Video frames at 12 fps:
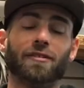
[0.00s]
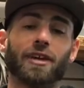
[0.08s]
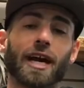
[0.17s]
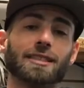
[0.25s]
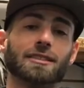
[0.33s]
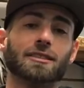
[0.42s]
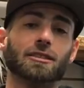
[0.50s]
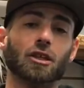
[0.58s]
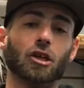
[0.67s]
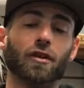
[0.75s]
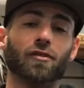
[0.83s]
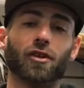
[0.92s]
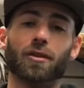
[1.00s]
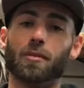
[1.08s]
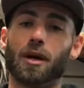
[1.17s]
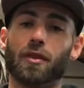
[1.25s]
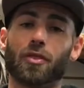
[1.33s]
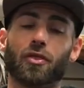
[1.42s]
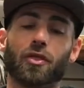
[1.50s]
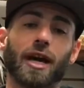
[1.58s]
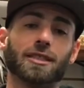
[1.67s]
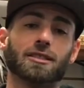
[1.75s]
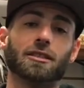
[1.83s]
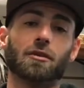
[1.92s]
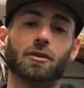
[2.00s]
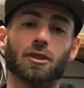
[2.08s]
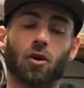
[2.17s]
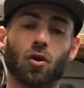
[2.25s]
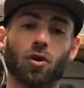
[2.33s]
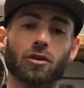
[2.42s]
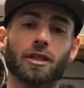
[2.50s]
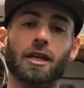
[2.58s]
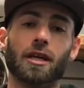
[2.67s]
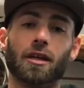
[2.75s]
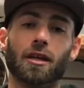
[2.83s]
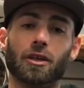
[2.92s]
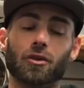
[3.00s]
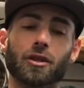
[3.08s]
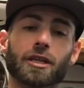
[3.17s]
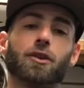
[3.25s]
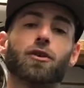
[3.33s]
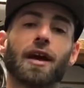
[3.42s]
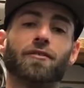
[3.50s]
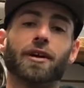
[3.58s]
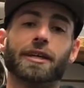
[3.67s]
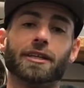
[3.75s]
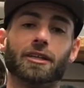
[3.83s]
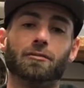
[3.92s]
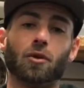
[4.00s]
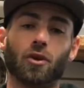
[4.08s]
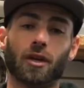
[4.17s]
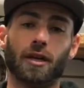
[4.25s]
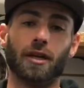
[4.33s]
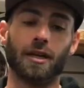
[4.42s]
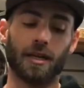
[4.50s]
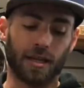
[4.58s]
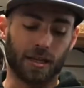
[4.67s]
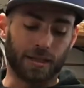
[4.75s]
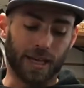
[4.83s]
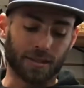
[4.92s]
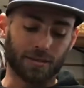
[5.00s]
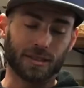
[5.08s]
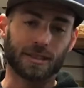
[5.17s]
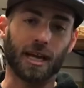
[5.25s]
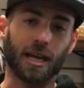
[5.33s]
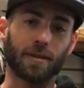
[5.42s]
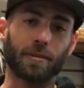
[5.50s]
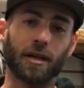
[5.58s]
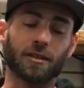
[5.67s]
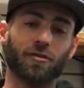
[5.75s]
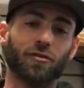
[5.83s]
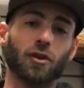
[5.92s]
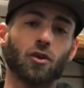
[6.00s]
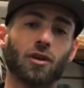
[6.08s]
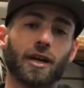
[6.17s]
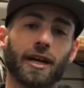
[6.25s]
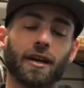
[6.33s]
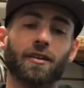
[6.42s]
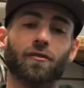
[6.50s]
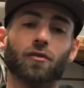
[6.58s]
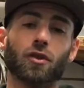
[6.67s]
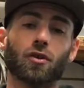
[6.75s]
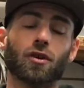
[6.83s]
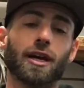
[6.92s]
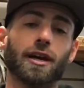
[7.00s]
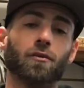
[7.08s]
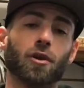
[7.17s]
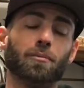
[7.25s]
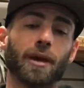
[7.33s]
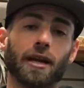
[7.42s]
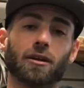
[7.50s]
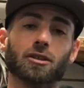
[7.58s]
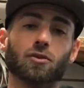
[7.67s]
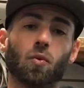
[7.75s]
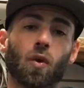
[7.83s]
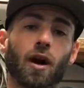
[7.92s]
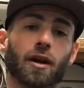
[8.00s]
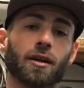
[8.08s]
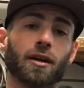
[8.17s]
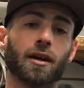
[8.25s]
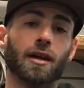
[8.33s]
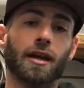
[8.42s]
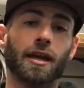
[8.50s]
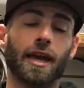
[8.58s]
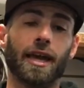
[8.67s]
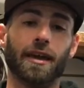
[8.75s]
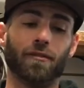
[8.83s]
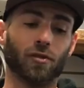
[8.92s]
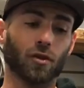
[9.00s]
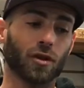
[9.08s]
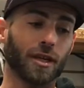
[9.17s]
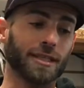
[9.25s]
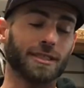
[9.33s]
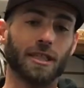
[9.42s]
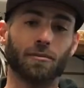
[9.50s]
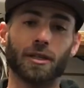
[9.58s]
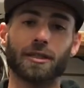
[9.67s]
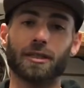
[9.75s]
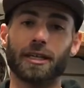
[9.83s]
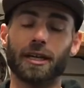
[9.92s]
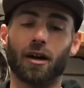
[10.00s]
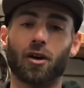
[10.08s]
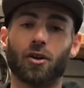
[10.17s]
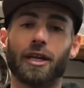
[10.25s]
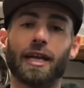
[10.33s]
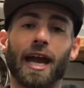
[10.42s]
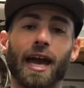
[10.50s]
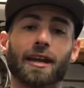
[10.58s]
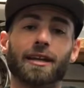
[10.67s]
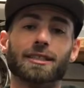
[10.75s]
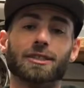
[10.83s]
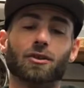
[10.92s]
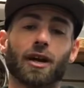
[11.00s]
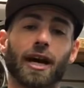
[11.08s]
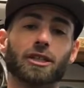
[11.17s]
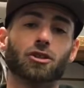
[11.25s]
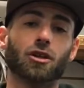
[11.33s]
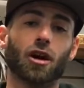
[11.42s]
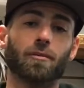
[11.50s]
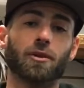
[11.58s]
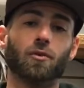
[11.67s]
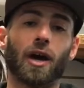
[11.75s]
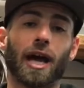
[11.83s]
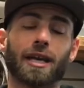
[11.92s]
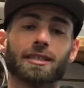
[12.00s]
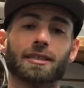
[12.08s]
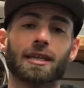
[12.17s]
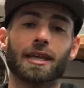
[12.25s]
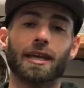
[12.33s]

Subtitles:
If it hasn't snowed for a month, that snow is old. You need graphite in your board. Next, let's talk about the fluoride. Fluoride repels water, and fluoride is typically already added into a hydrocarbon wax,